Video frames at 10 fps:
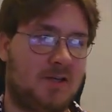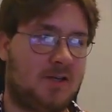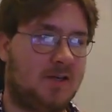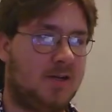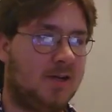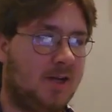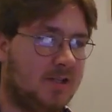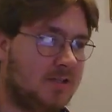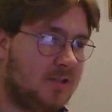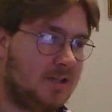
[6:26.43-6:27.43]

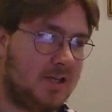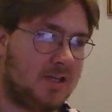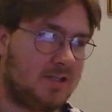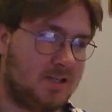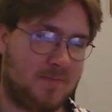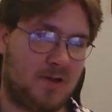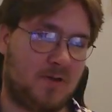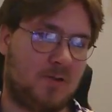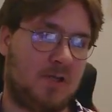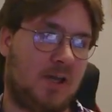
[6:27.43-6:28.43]
against the Tempai
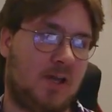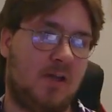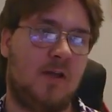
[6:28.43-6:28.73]
OTK.